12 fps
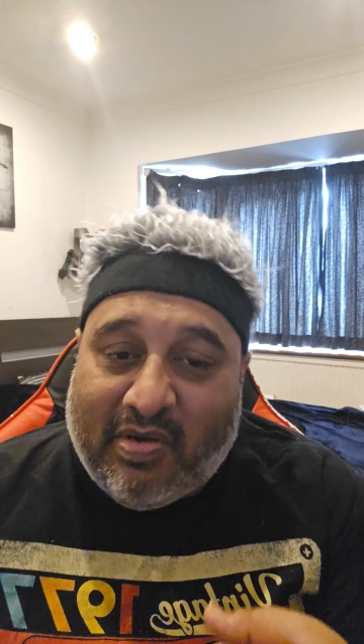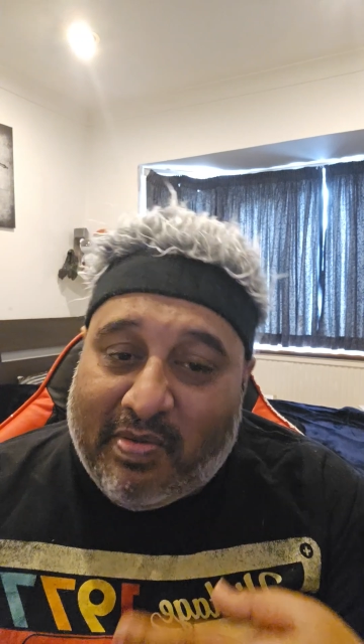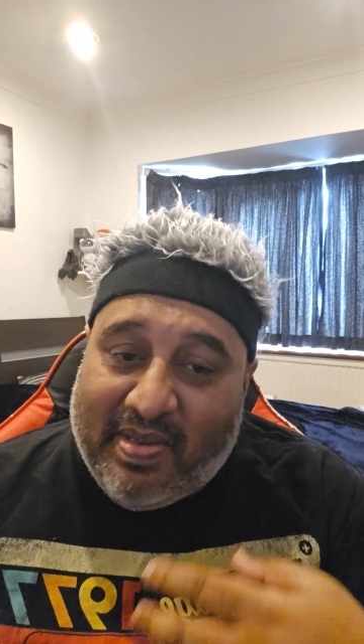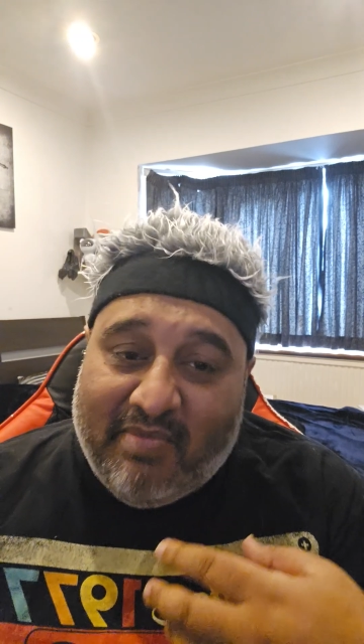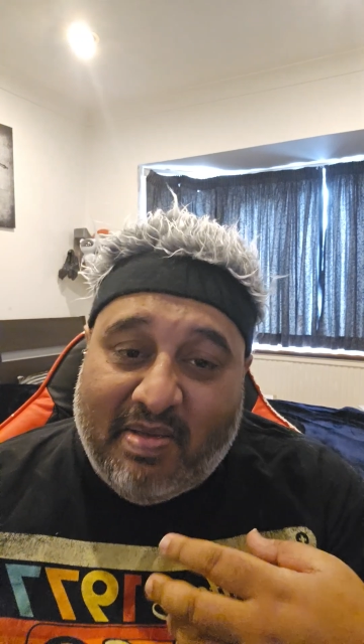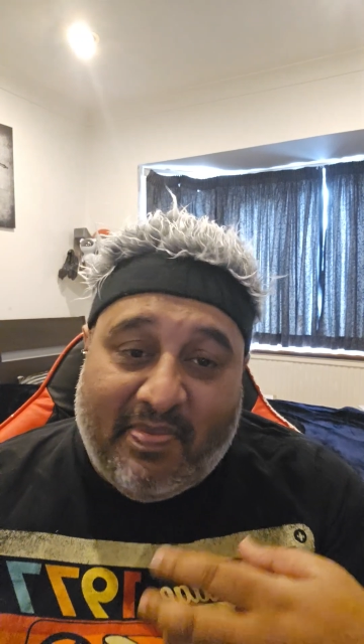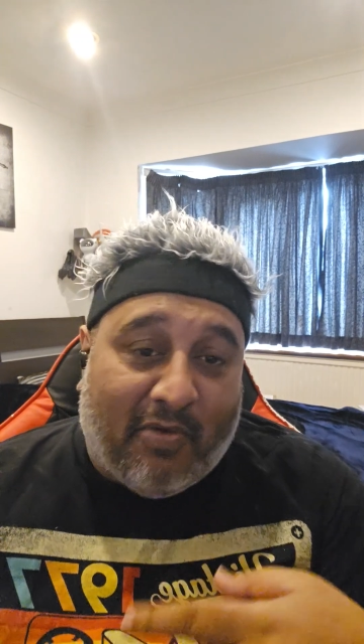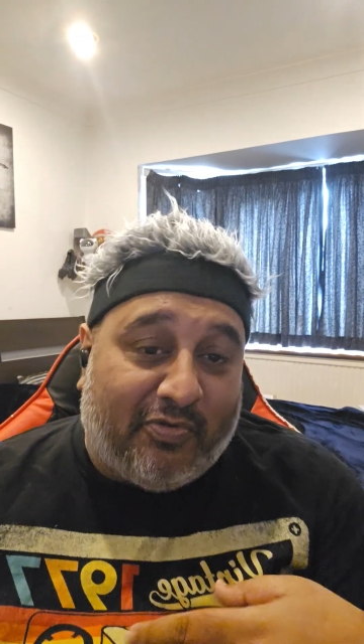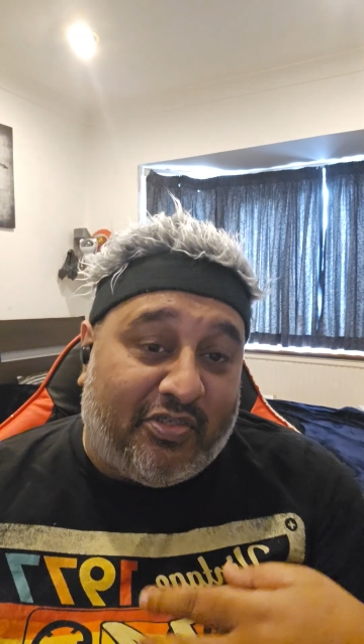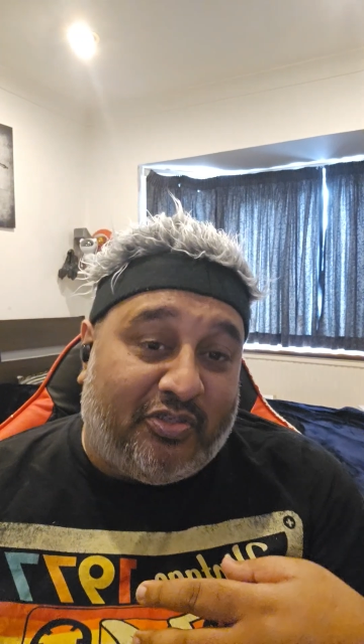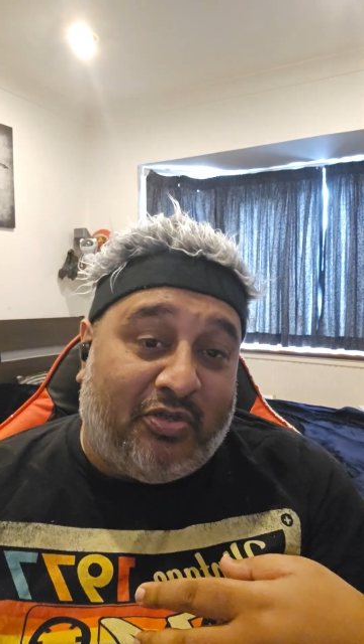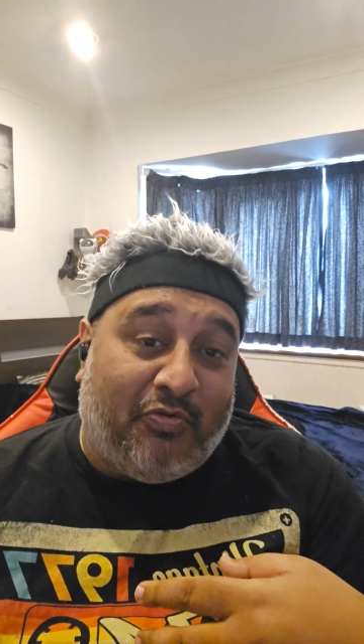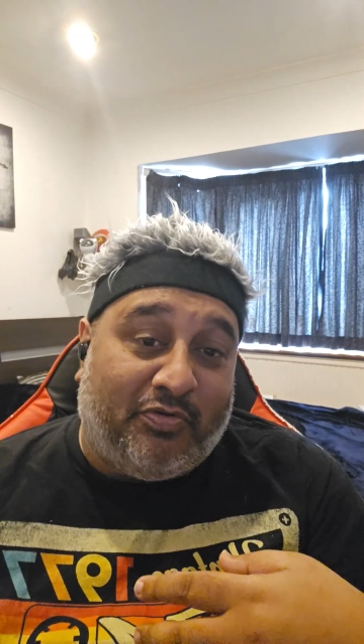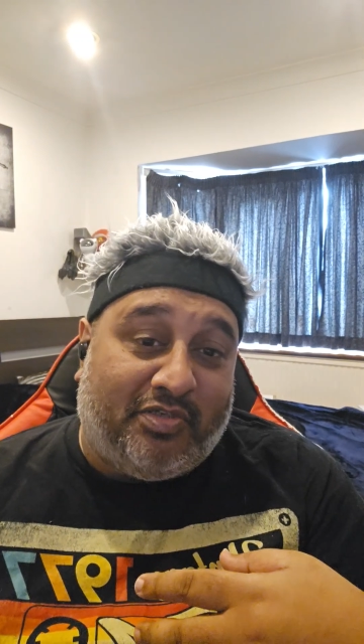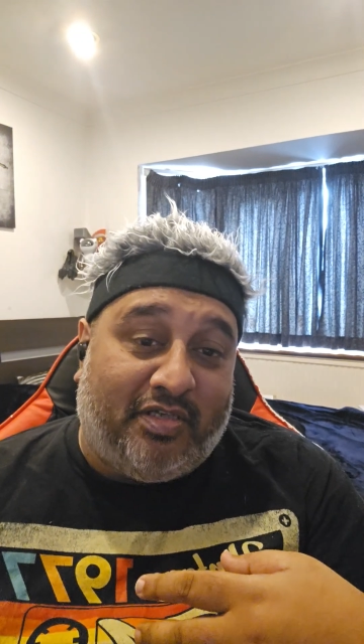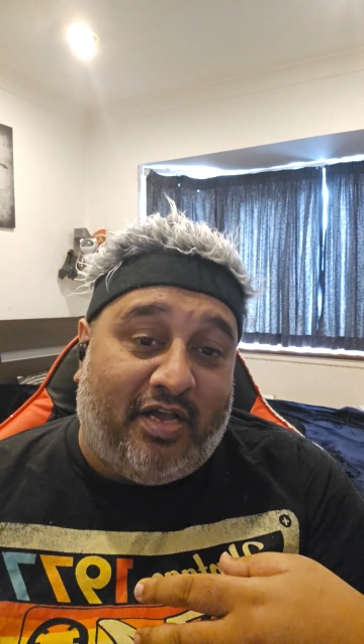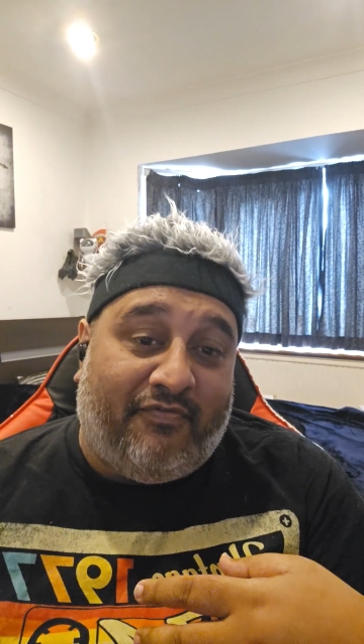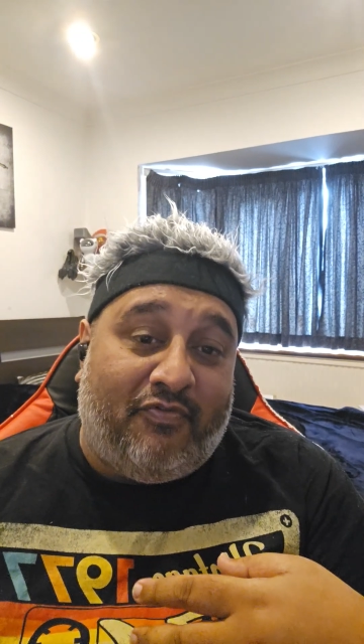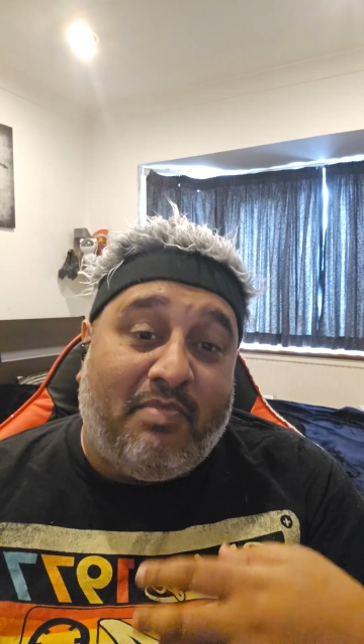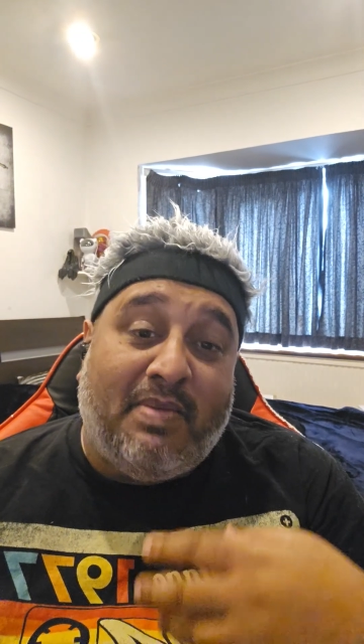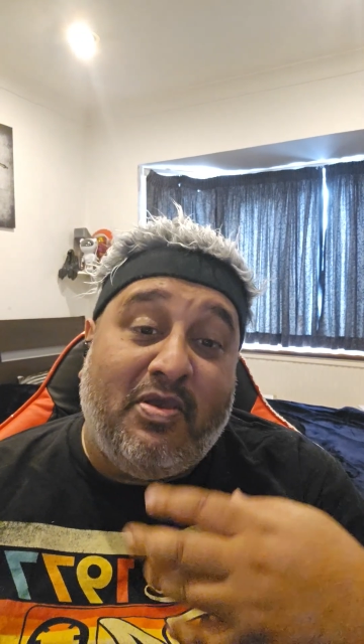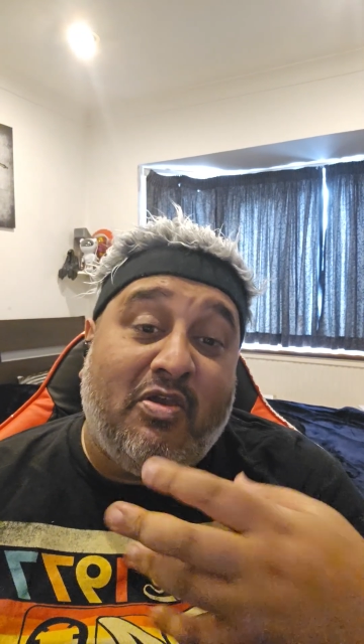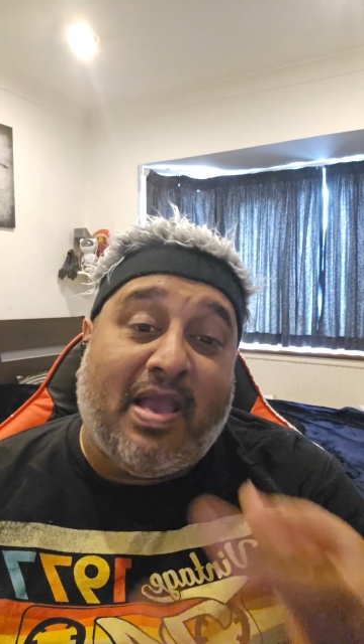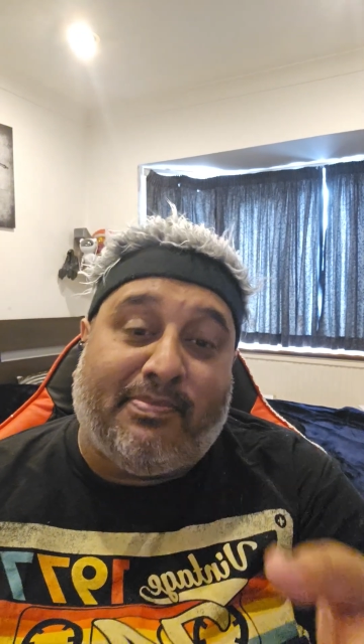I mean, maybe I wasn't generous enough.
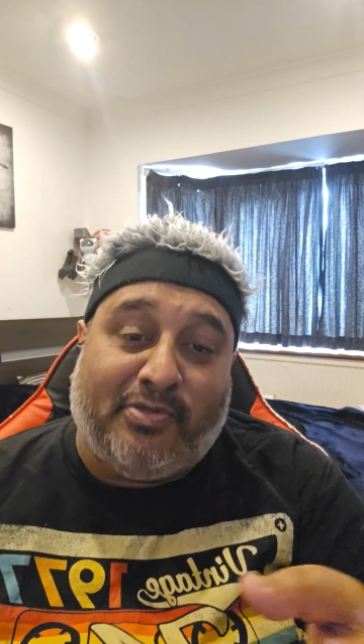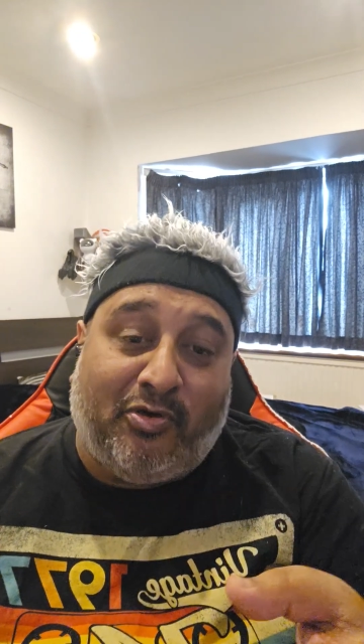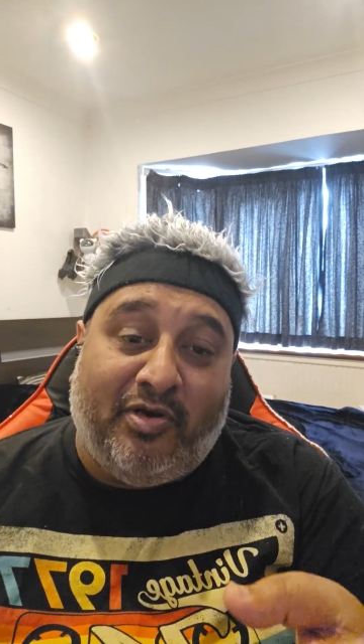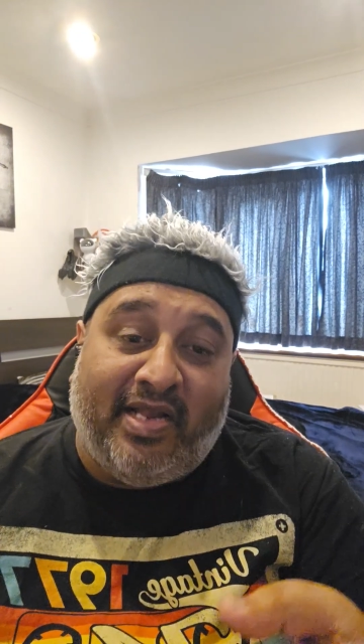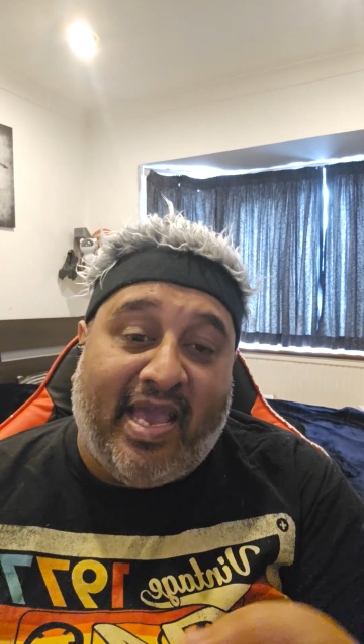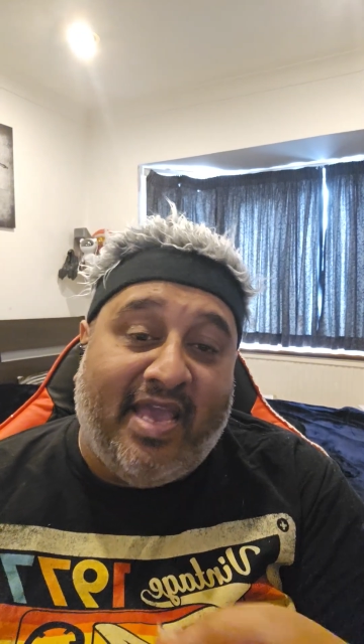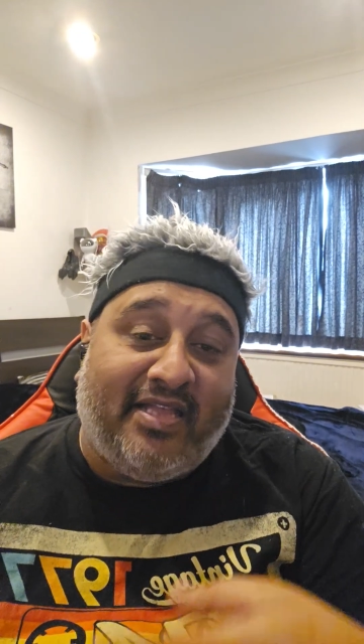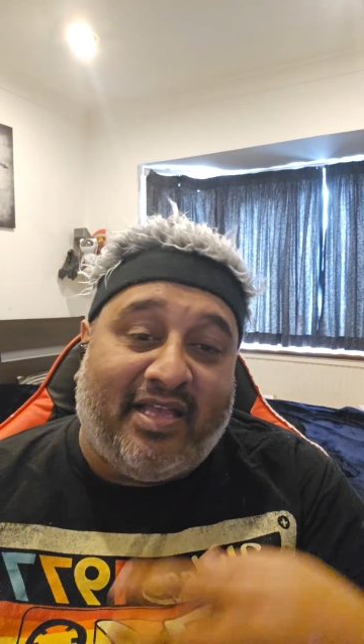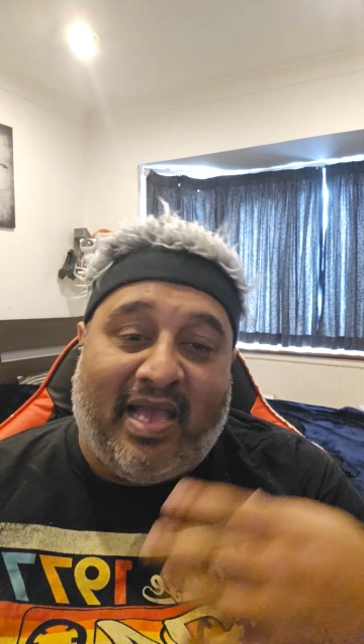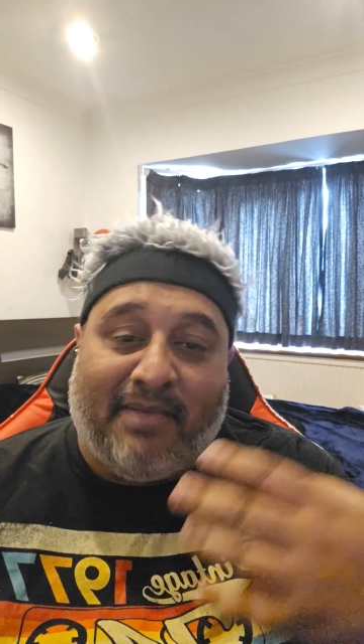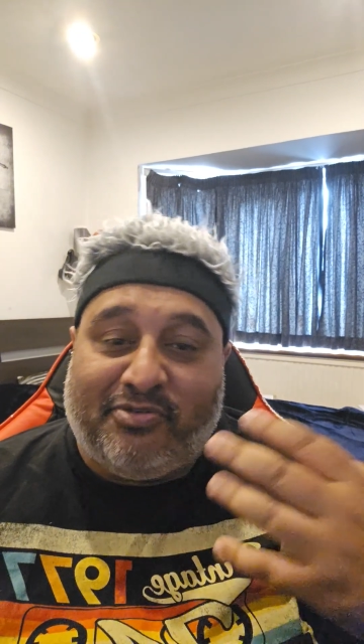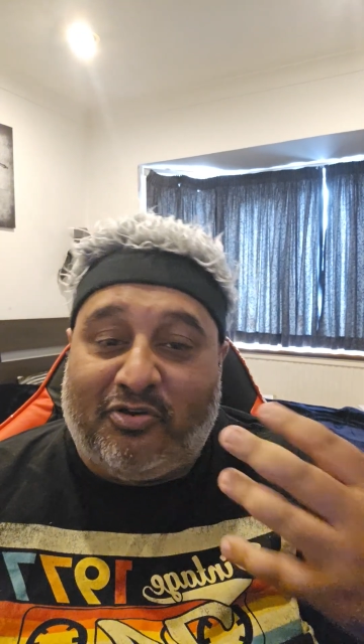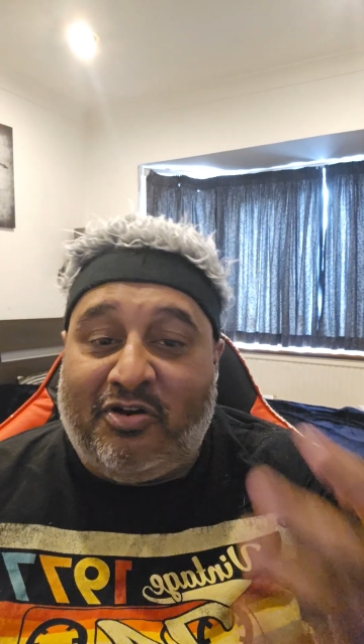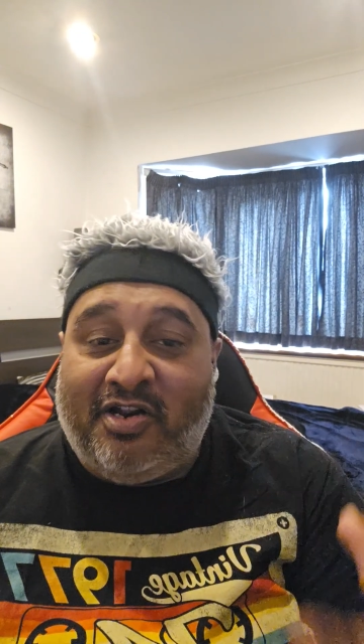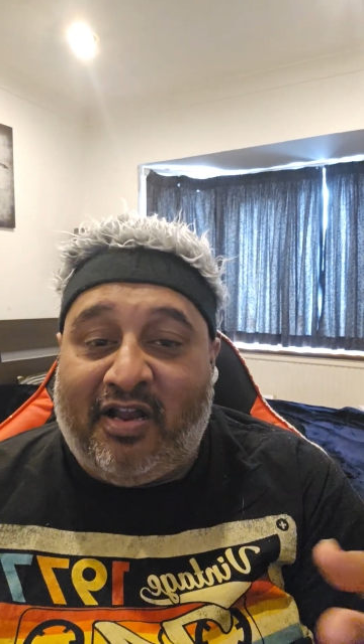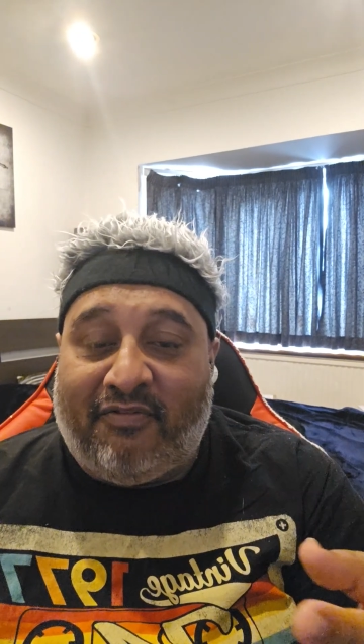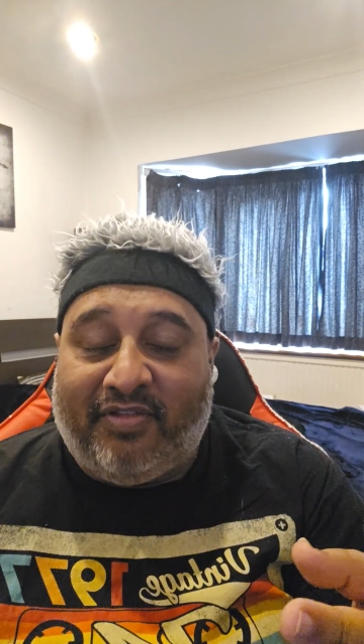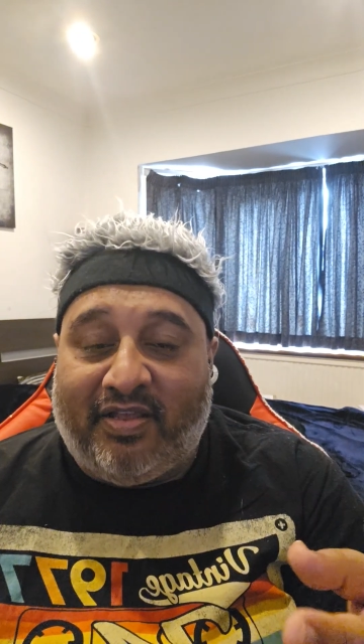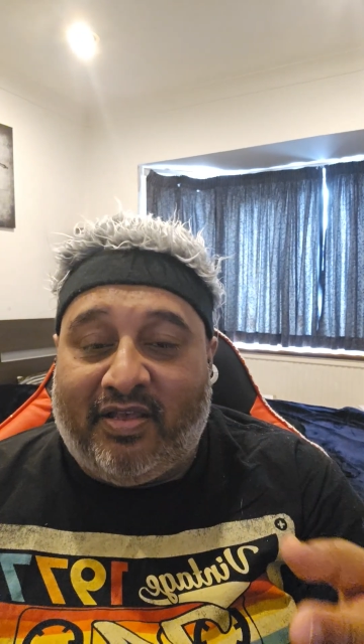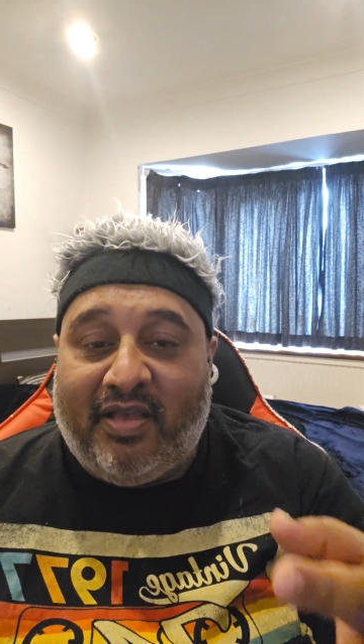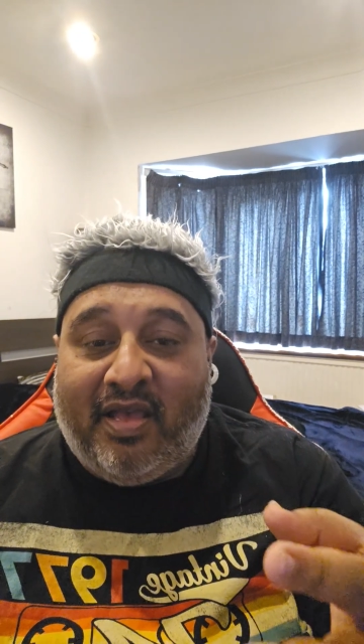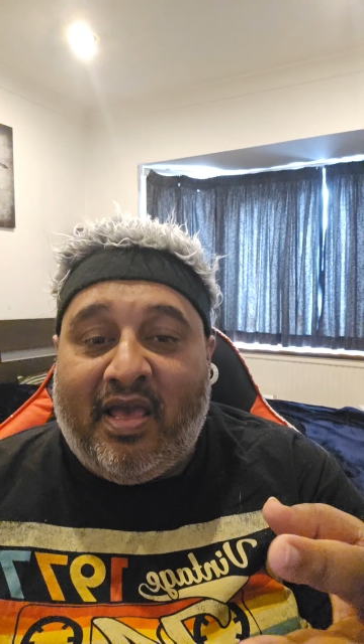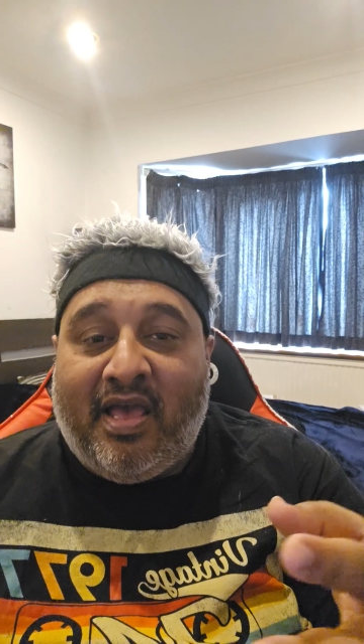Maybe you absolutely hated it, absolutely loved it.